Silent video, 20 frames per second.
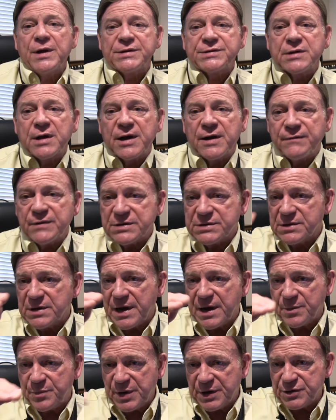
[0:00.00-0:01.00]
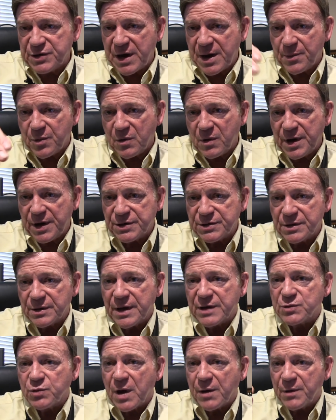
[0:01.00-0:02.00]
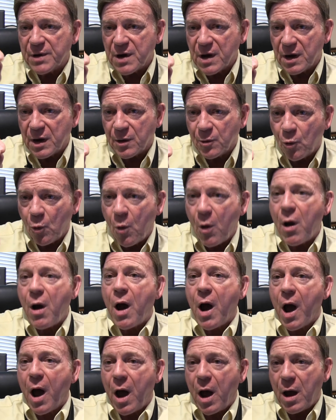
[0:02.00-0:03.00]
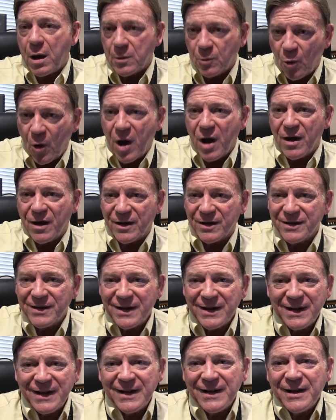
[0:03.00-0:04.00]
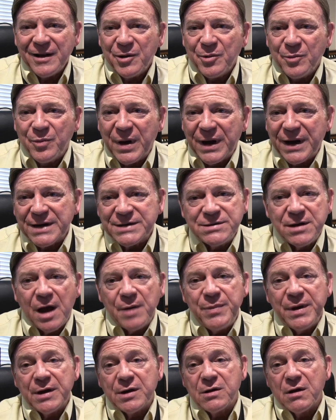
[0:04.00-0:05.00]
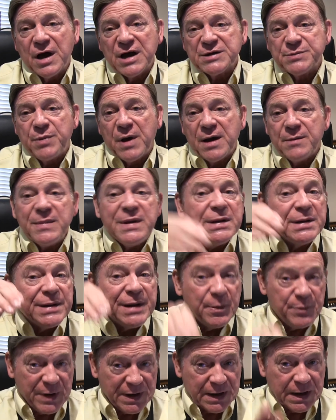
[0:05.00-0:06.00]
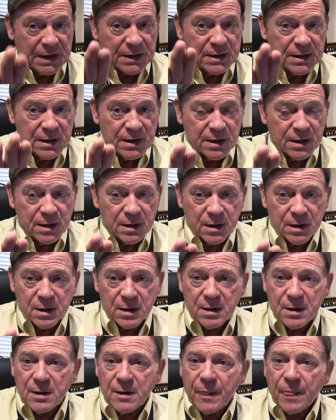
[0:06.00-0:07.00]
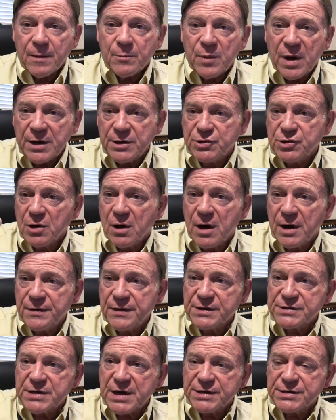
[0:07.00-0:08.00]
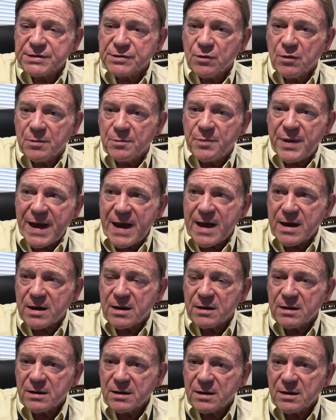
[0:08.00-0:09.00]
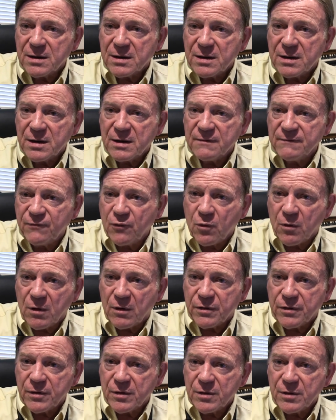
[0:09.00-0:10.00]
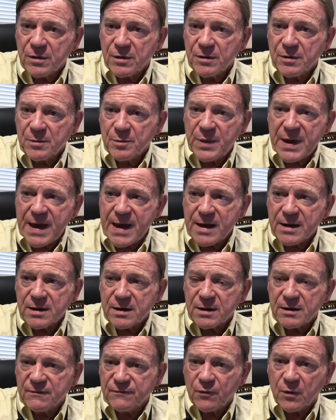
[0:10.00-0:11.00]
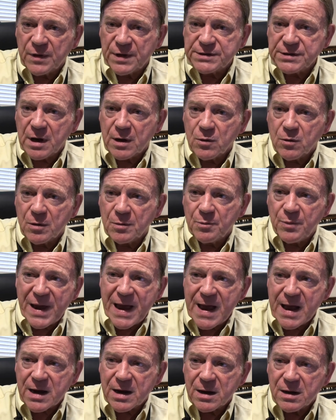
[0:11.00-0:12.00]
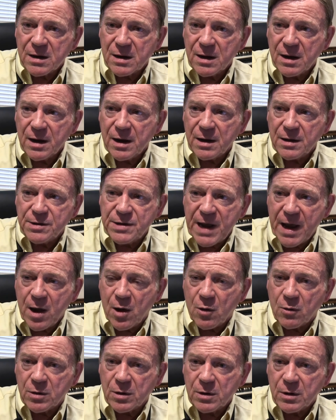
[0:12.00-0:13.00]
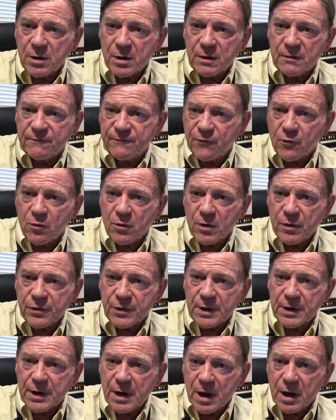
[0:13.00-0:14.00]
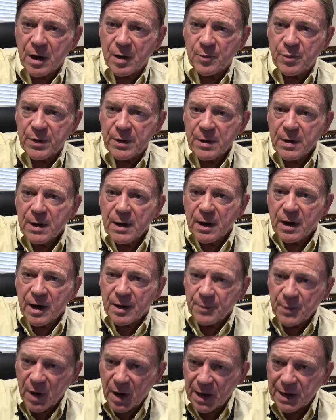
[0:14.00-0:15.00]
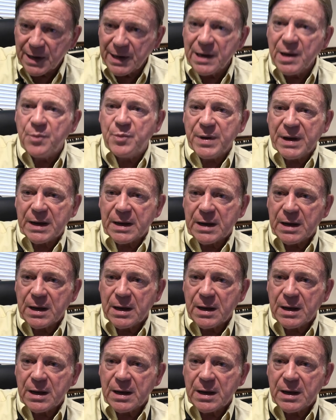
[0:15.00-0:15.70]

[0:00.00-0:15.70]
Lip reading: is kind of a slight pitch aberration. That's why we call it wah, wah. But it's not being caused by me lipping it. My jaw in this case is going back and forth, back and forth. It's not going back and down and forth and up. I'm not lipping.